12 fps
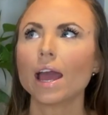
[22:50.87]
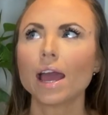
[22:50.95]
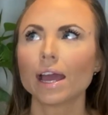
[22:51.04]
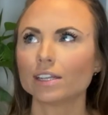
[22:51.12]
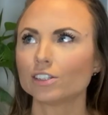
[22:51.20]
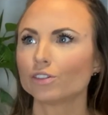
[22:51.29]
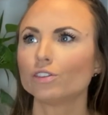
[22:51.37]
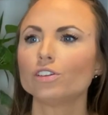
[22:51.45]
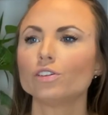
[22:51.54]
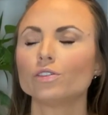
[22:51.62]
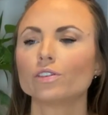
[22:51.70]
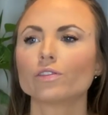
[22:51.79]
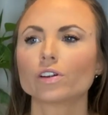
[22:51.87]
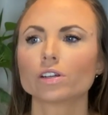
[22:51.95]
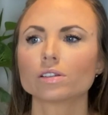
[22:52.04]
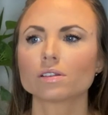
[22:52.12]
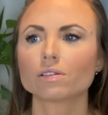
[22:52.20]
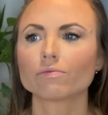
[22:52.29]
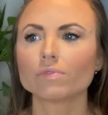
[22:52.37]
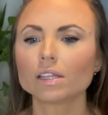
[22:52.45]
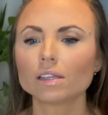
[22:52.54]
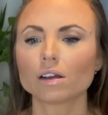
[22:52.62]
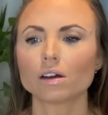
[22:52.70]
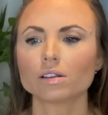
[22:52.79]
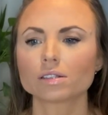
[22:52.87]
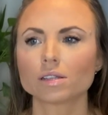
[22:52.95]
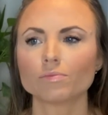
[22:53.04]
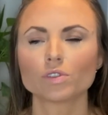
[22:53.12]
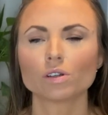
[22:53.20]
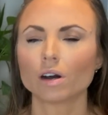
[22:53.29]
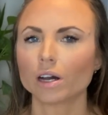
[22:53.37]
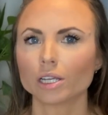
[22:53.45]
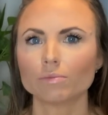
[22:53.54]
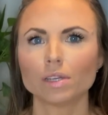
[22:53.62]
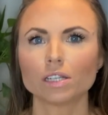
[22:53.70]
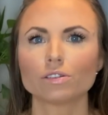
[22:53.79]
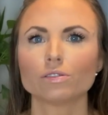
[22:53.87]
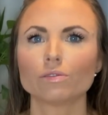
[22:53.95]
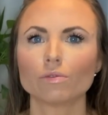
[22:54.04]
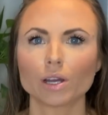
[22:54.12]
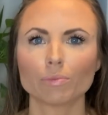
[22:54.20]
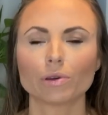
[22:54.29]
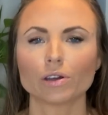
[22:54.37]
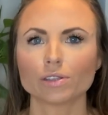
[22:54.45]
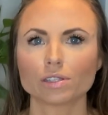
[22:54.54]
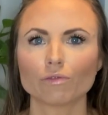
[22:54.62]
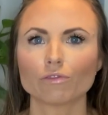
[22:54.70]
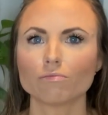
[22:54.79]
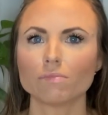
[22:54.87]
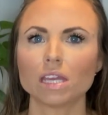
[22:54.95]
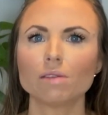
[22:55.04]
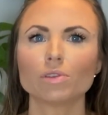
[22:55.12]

and to the universe, and really asked them to guide me to the right person for me,